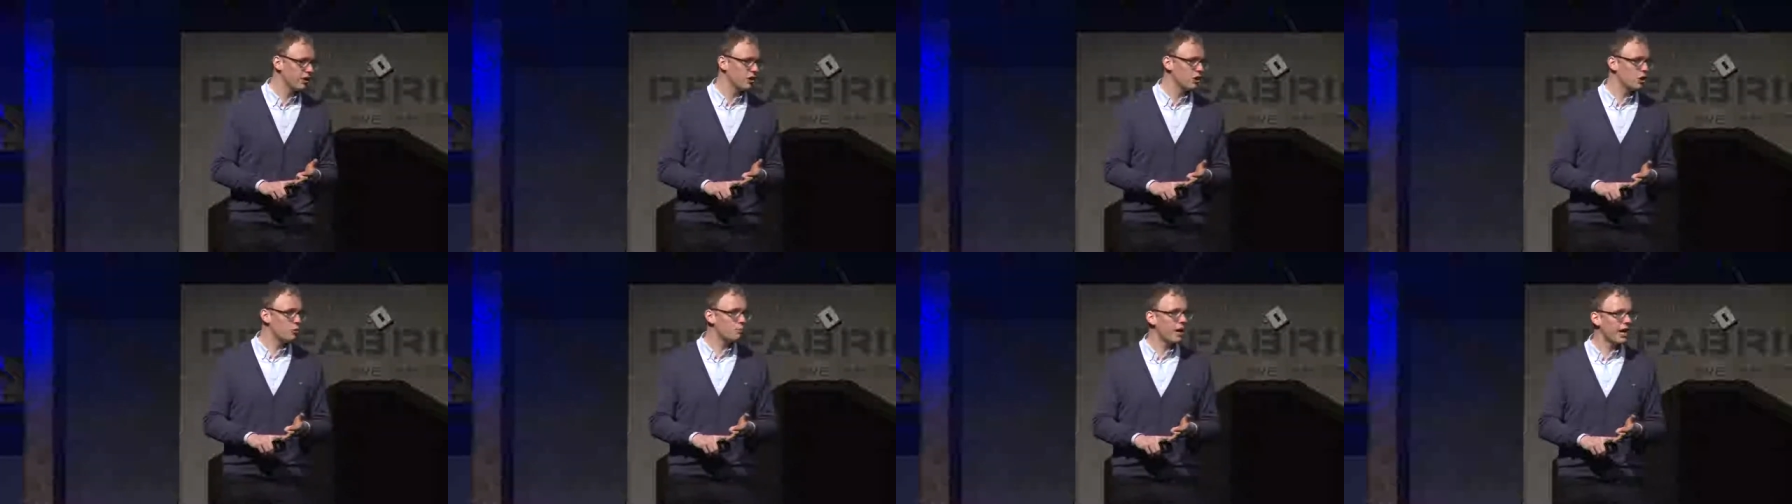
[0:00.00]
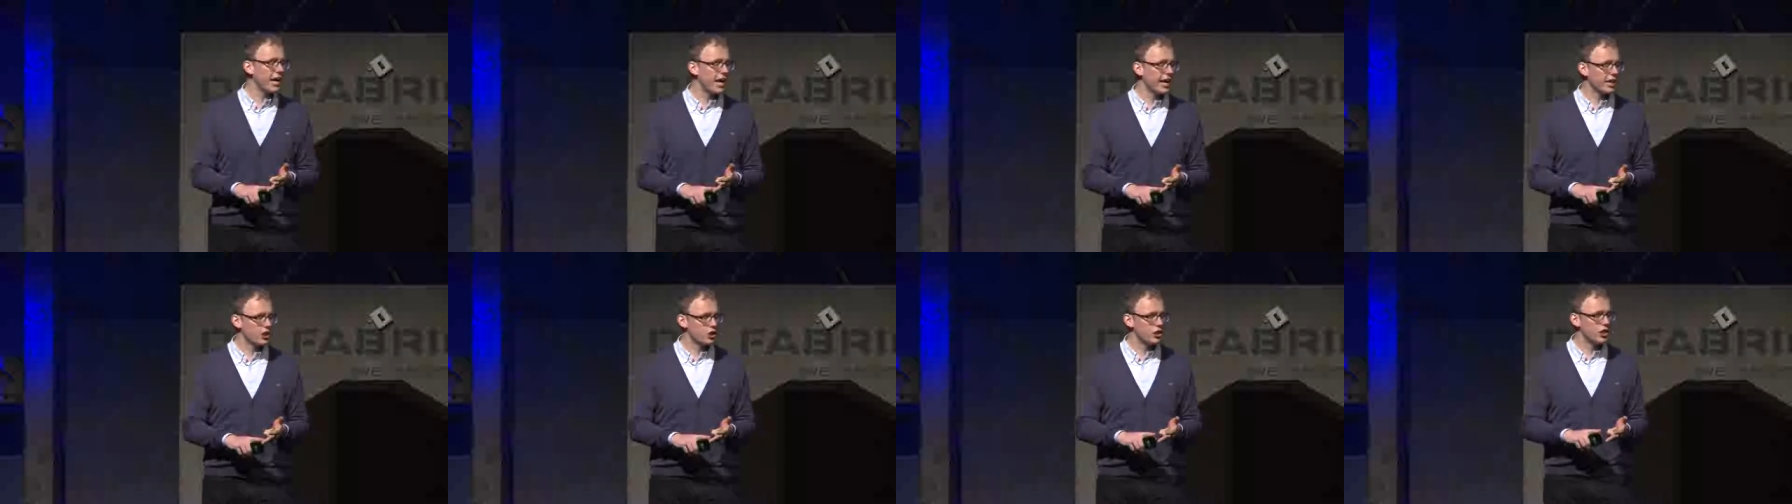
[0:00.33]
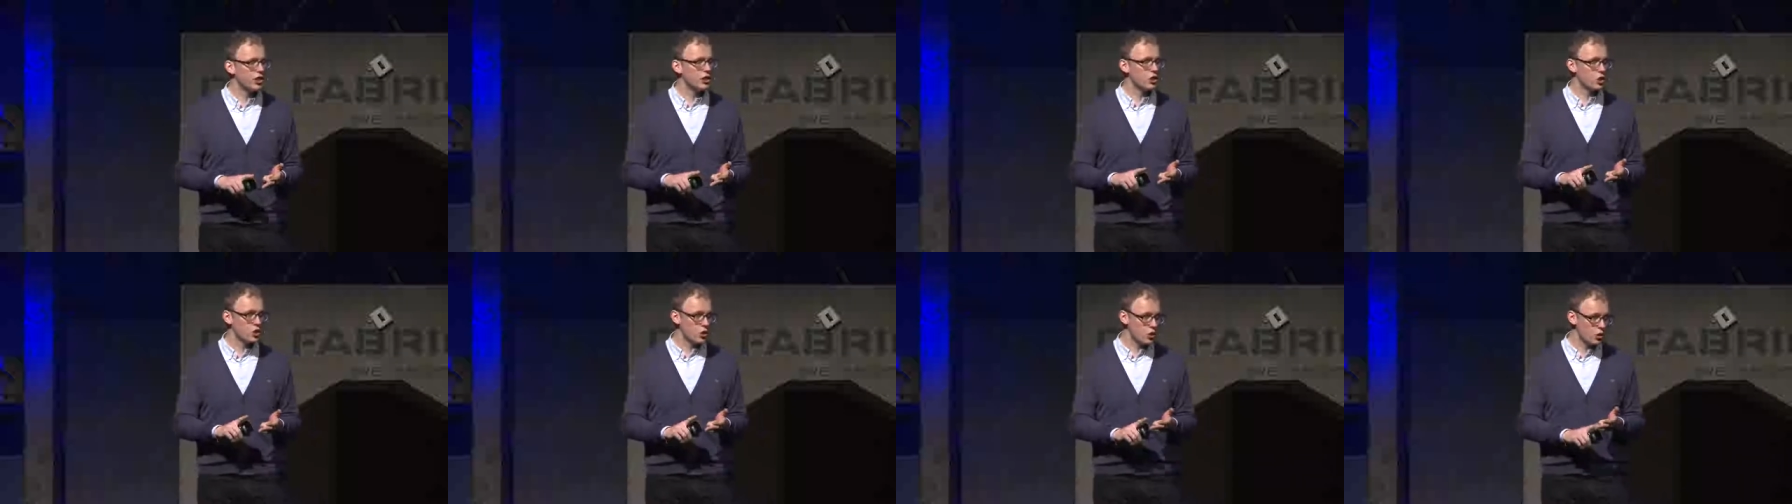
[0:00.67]
you buy
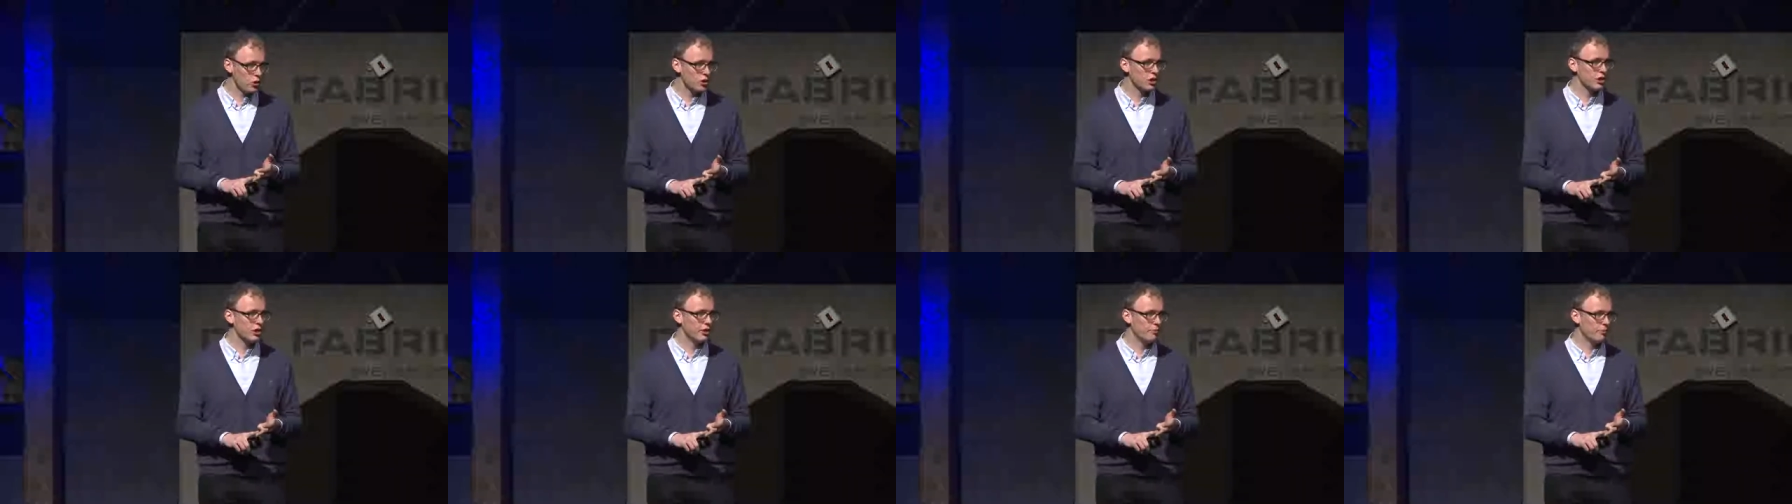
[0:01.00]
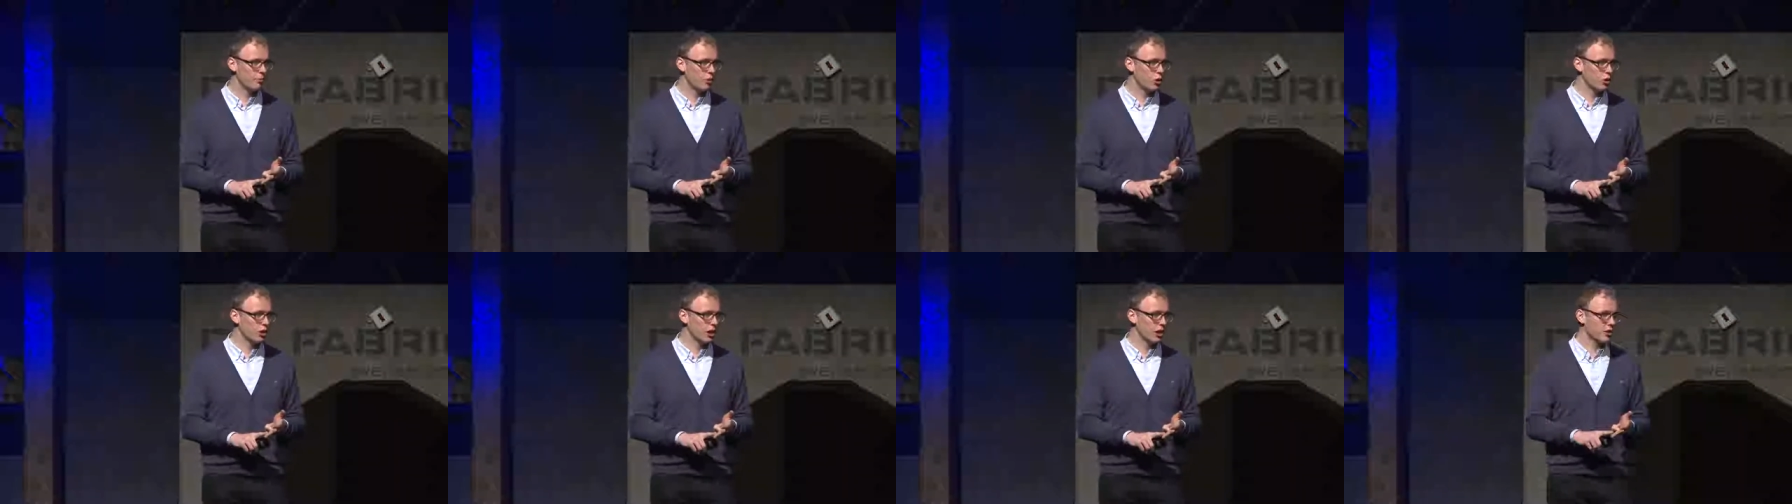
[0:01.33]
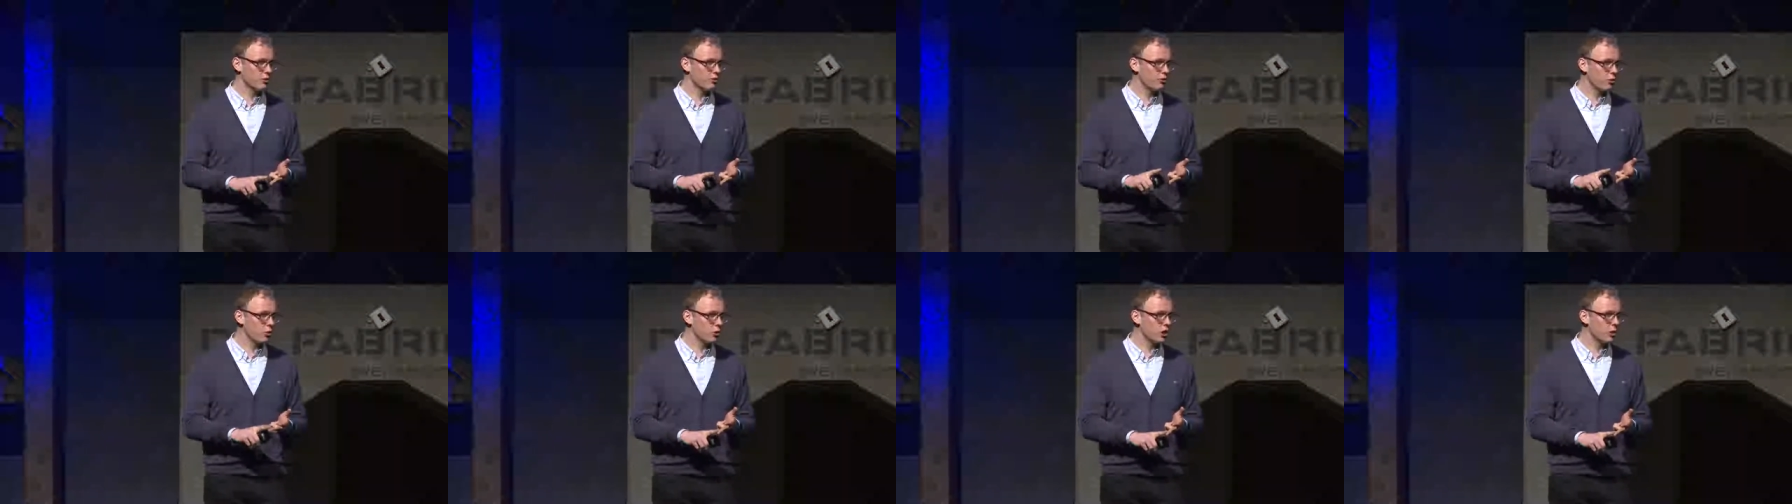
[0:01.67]
actually 30
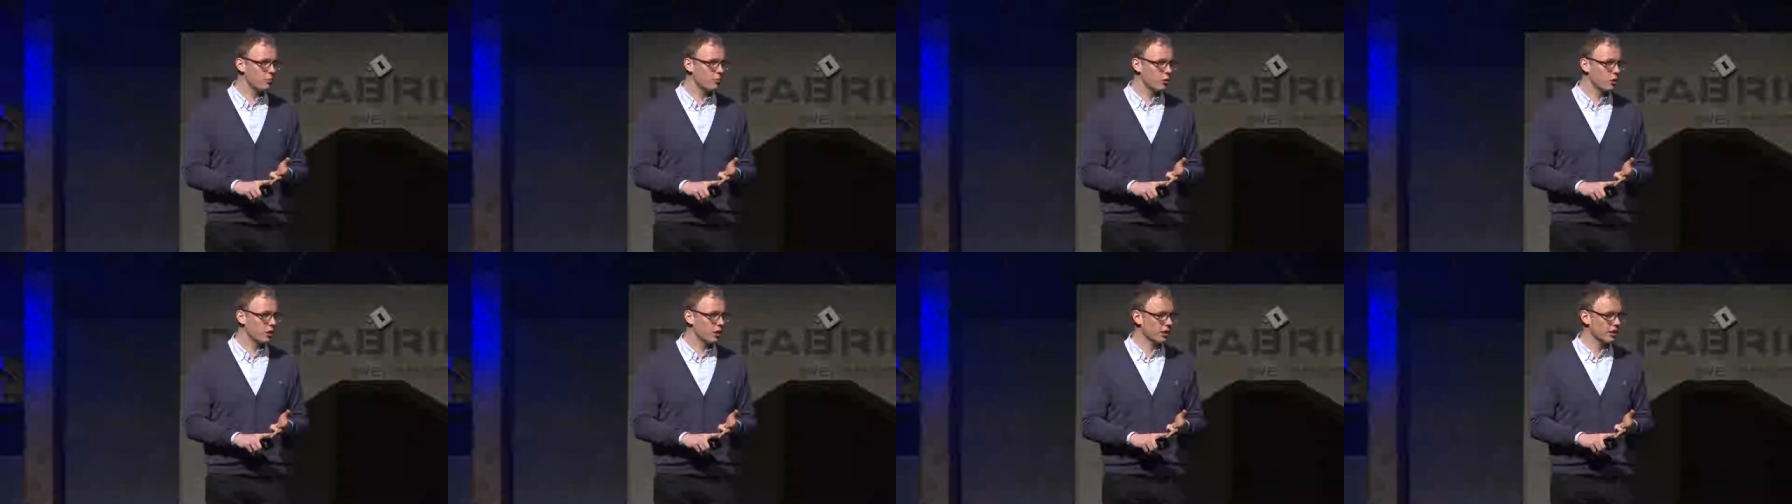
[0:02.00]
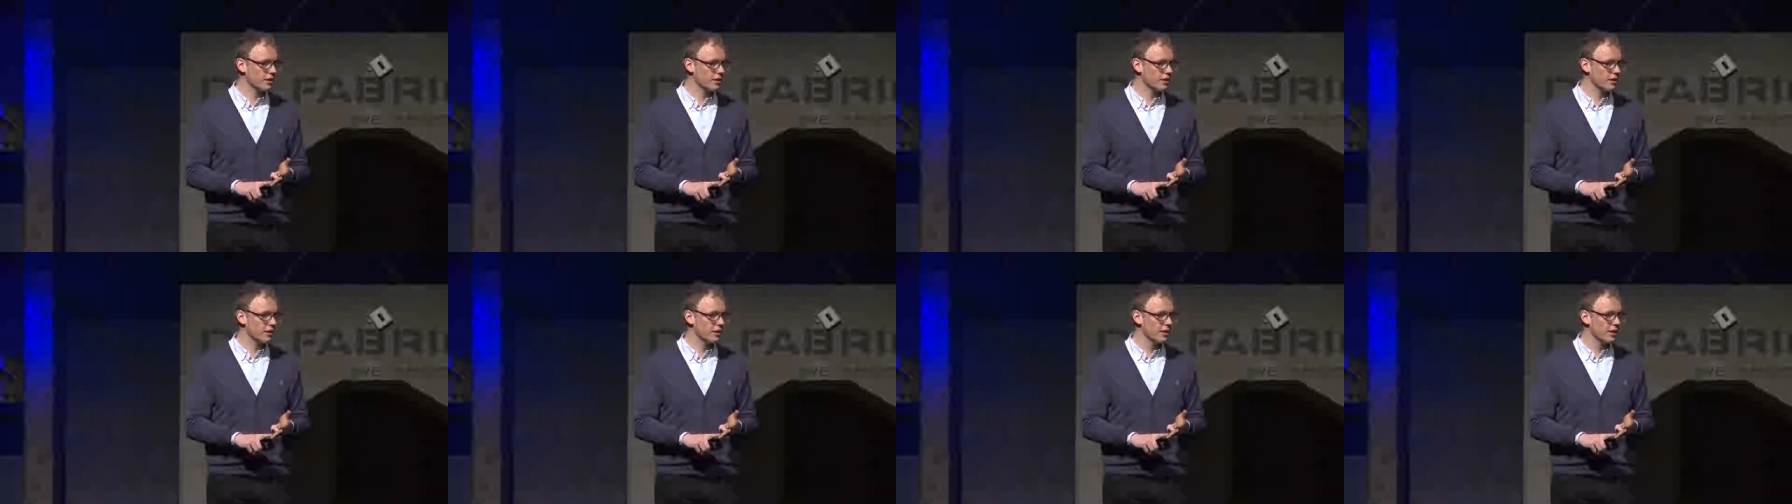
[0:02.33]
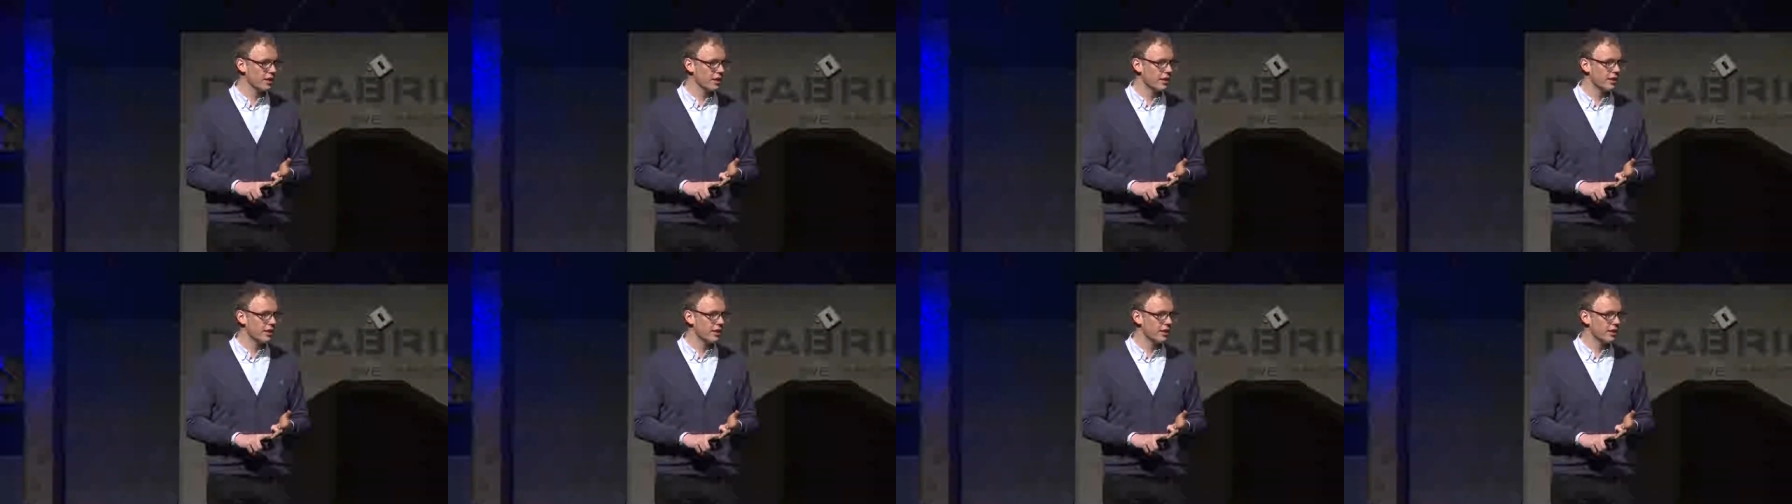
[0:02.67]
products, 40 products.